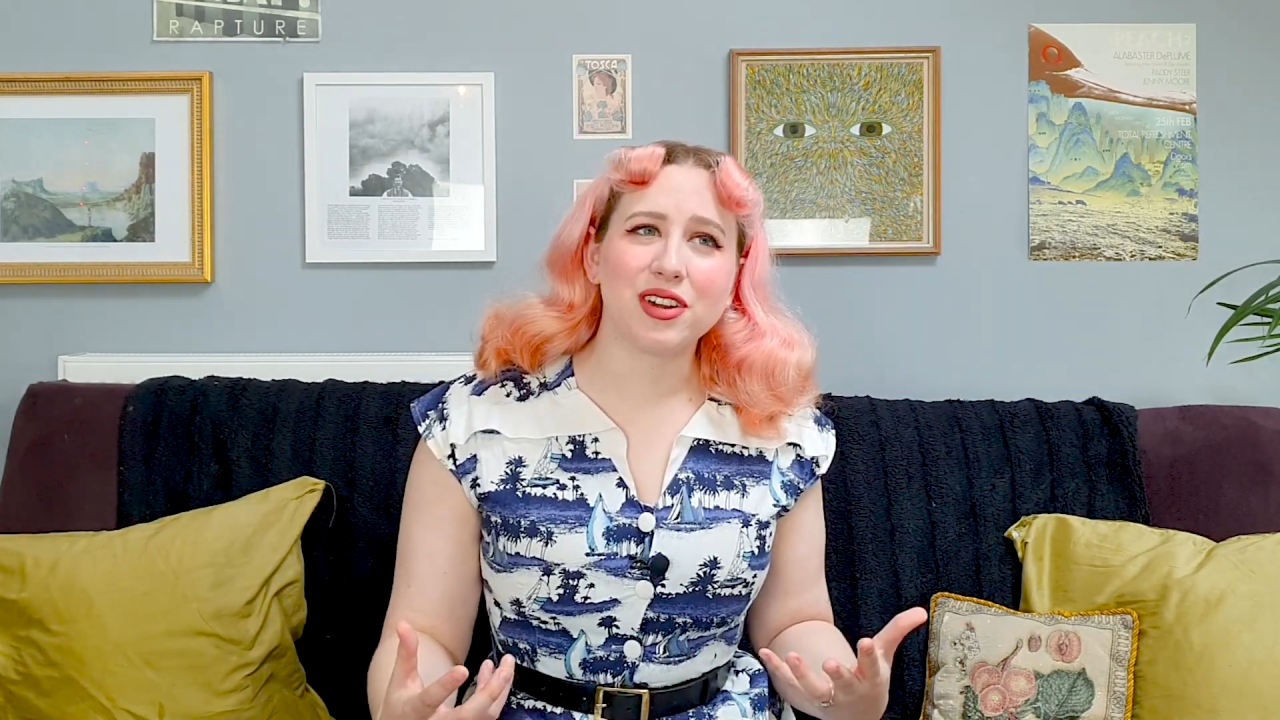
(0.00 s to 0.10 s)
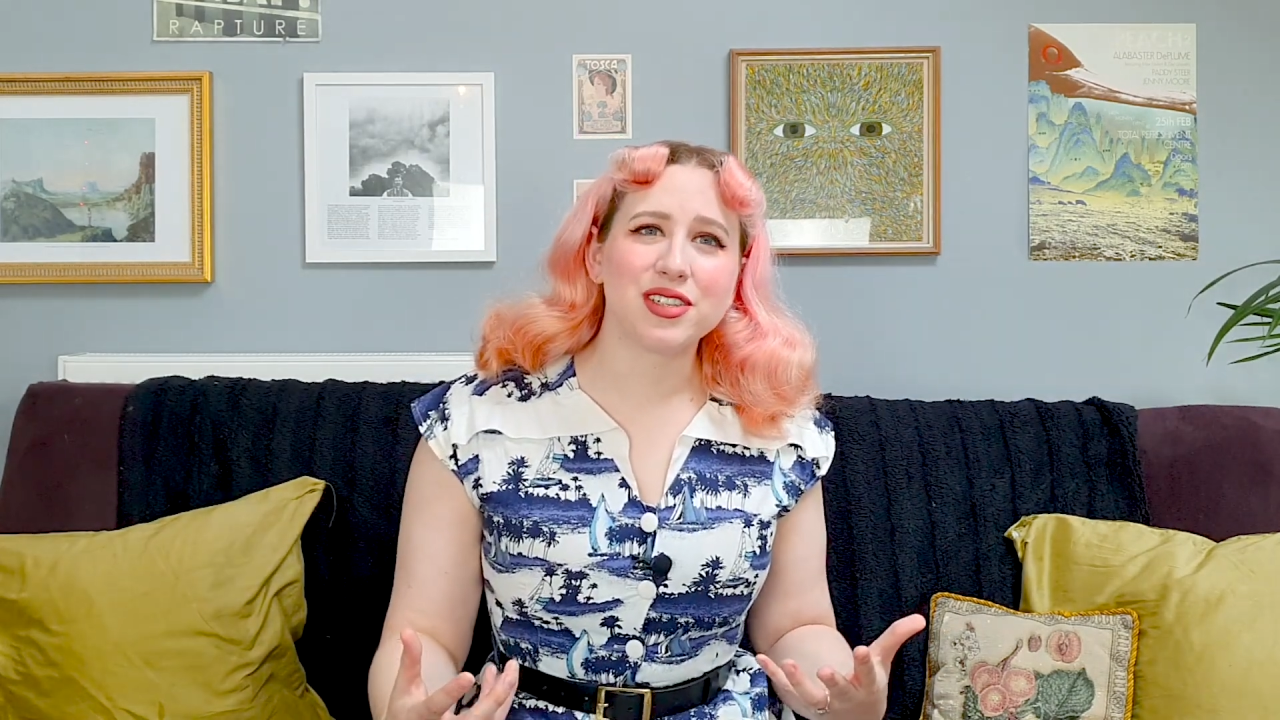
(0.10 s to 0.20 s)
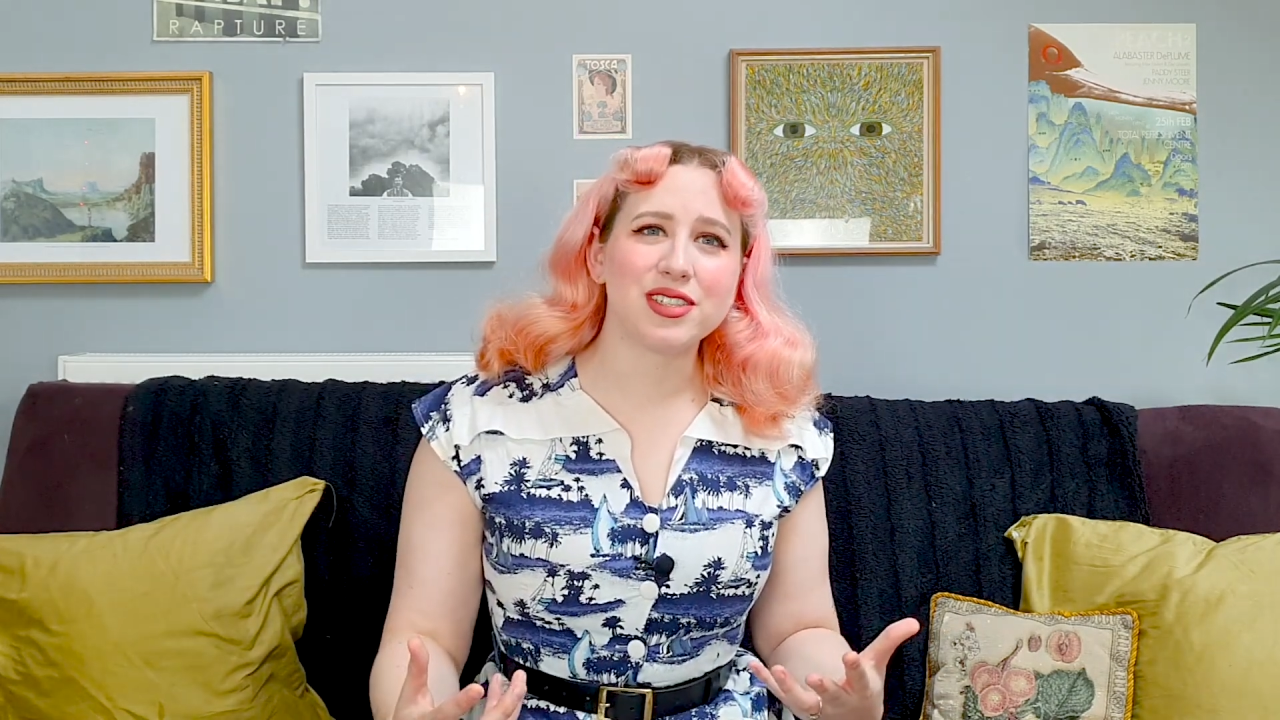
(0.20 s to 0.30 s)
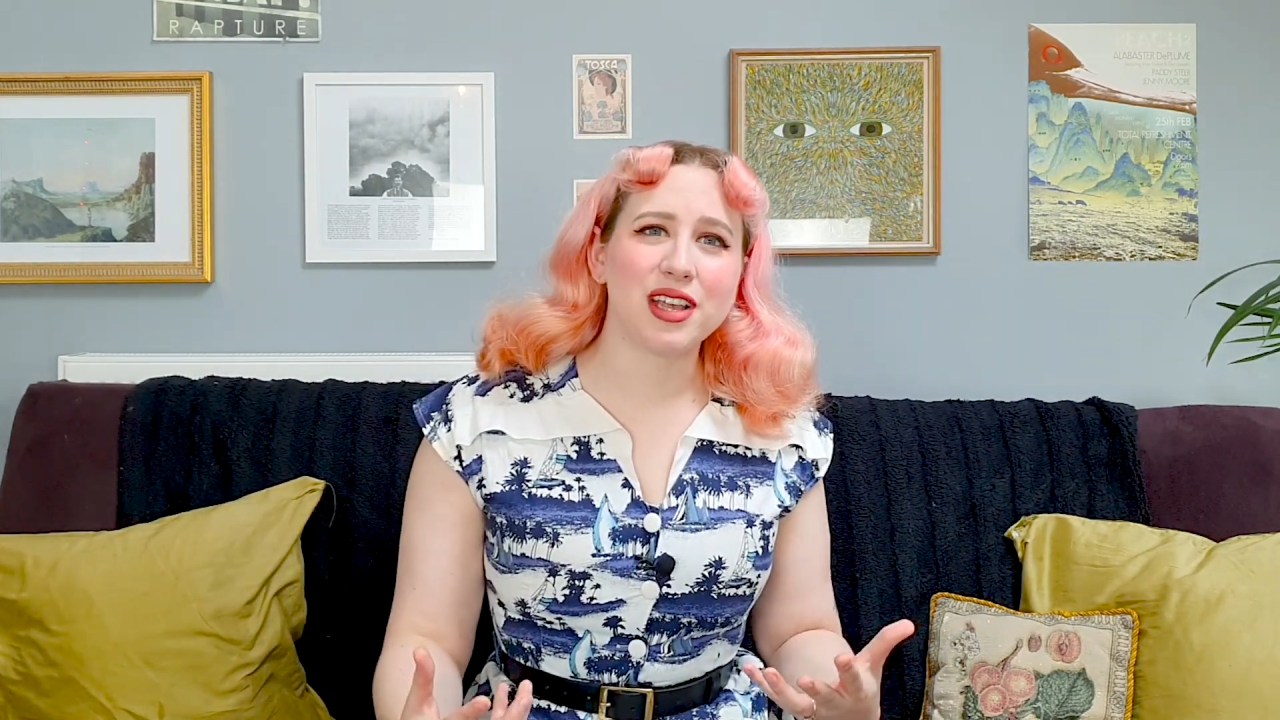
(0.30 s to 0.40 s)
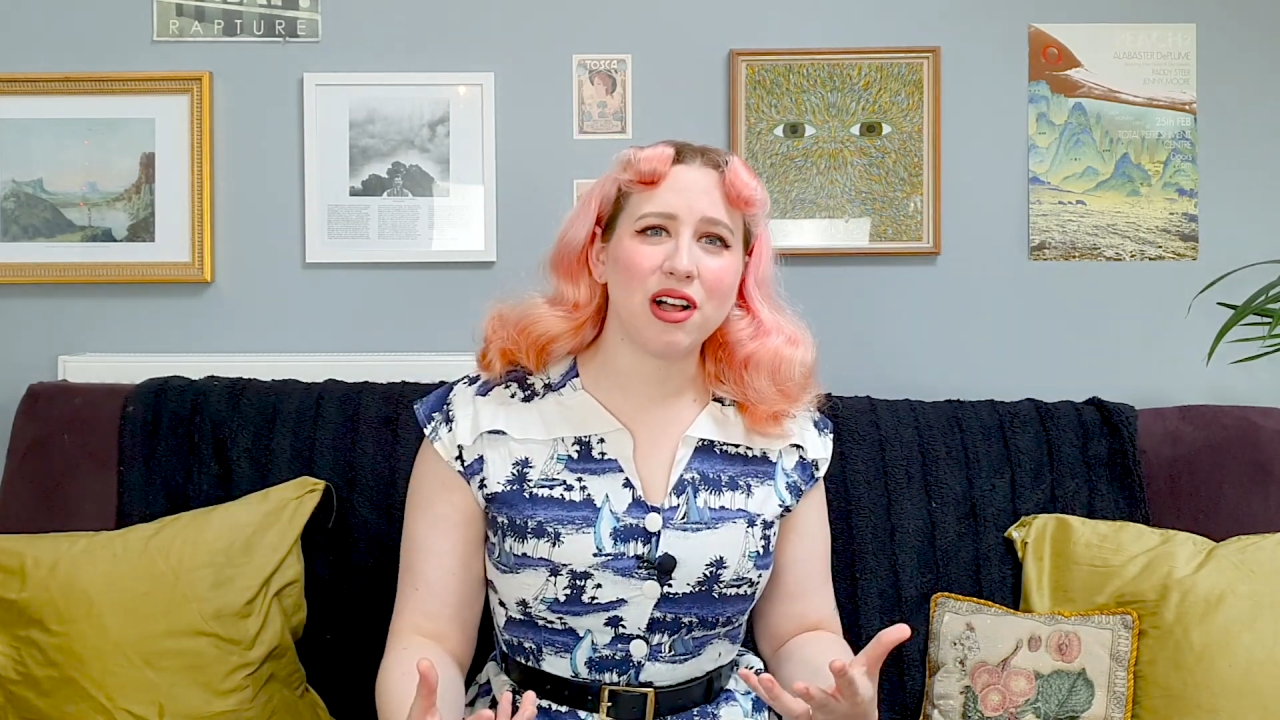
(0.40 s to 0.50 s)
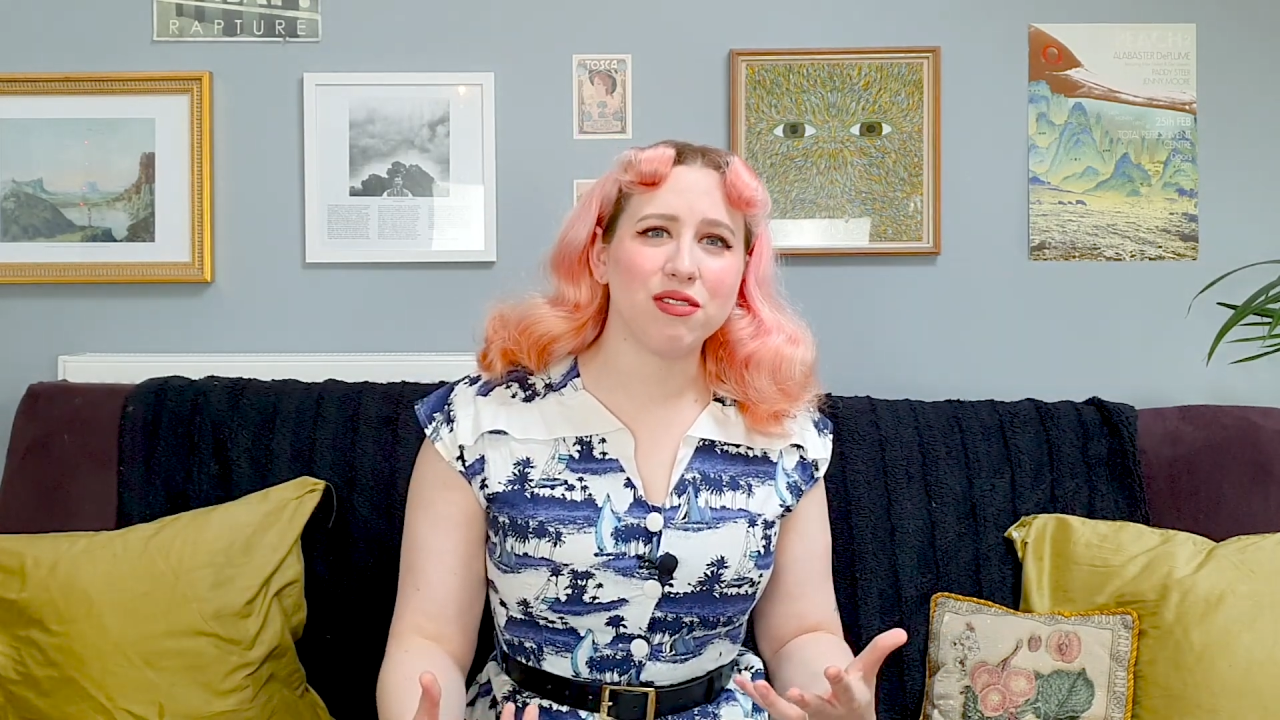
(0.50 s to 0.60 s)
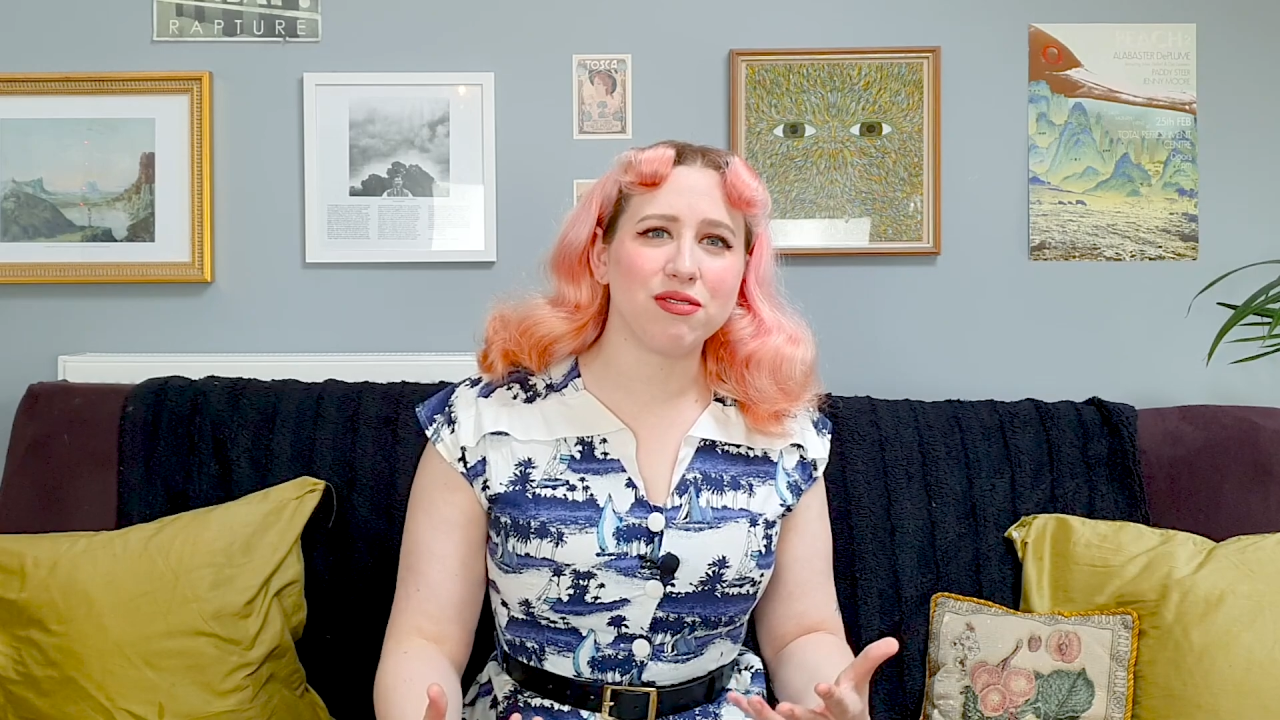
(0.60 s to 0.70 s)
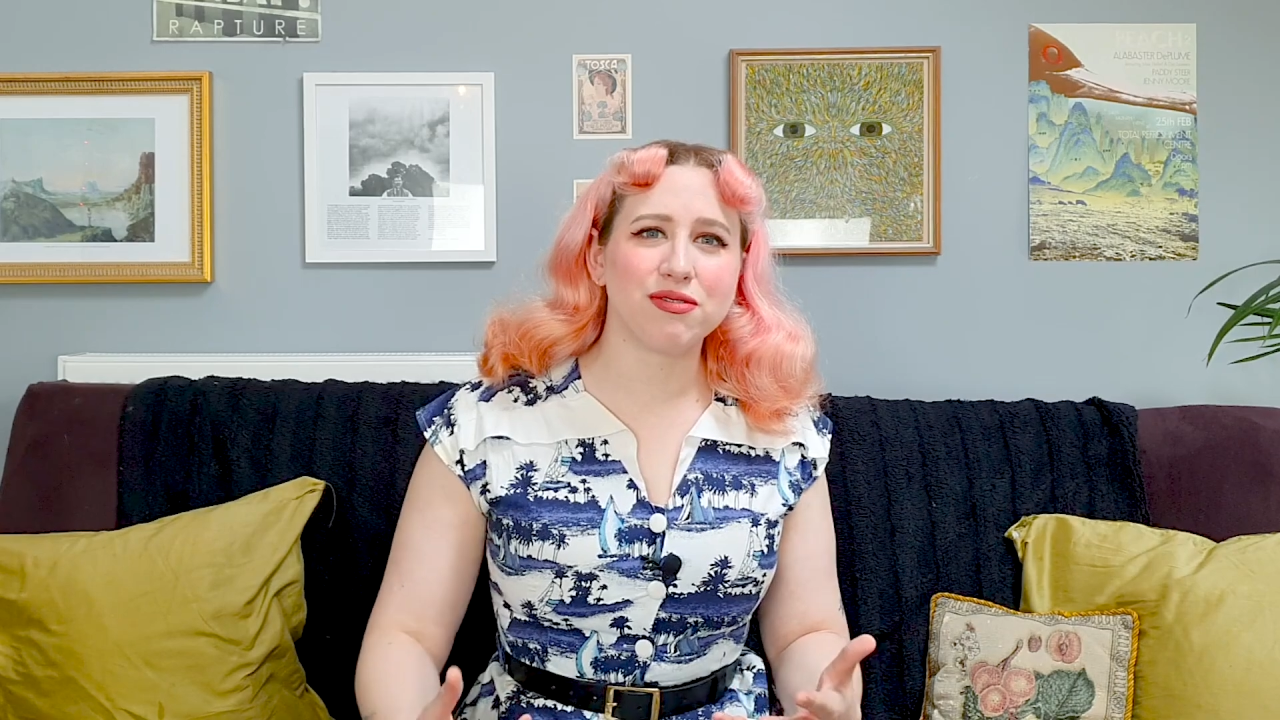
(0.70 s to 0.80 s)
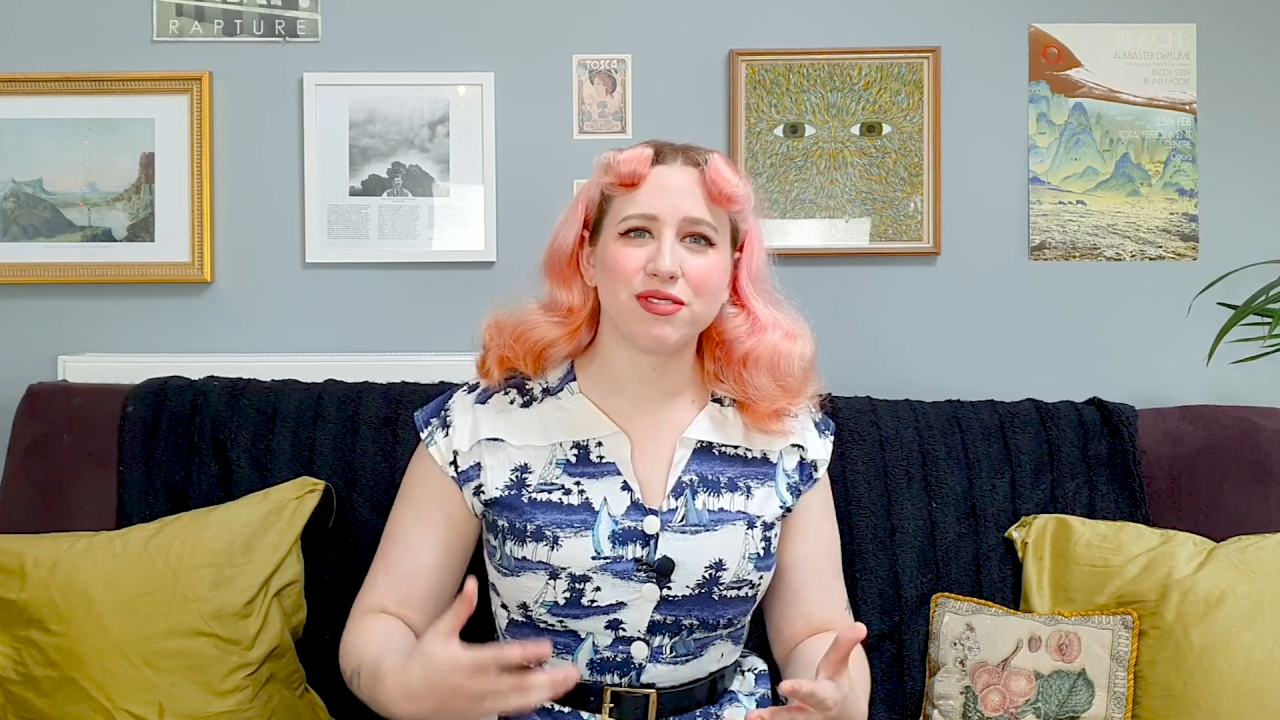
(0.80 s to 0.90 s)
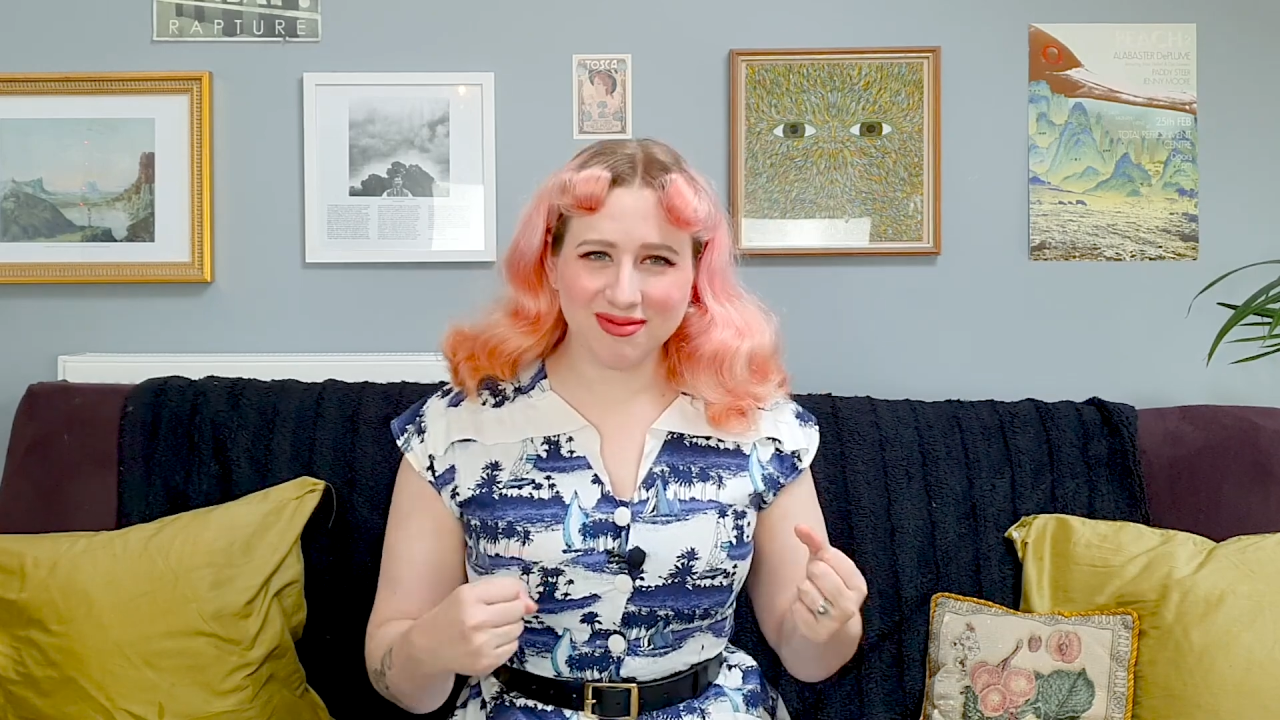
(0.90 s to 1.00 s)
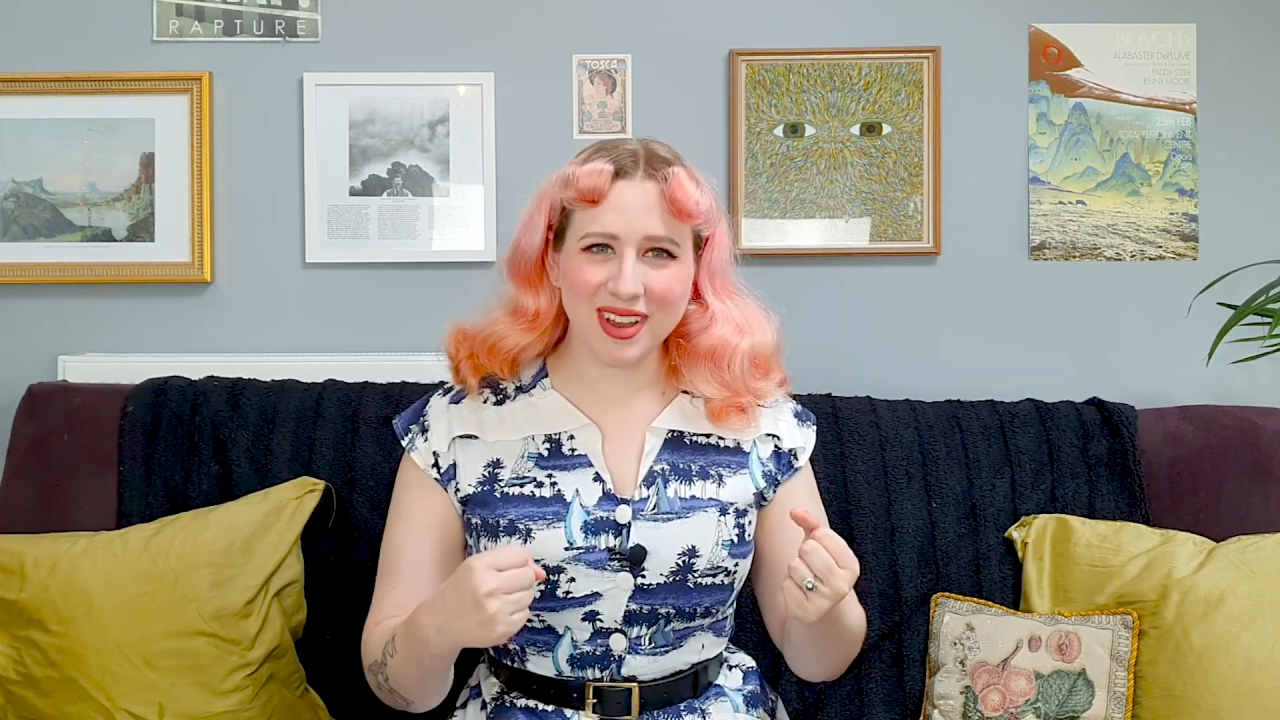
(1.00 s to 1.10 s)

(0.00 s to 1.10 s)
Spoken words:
herself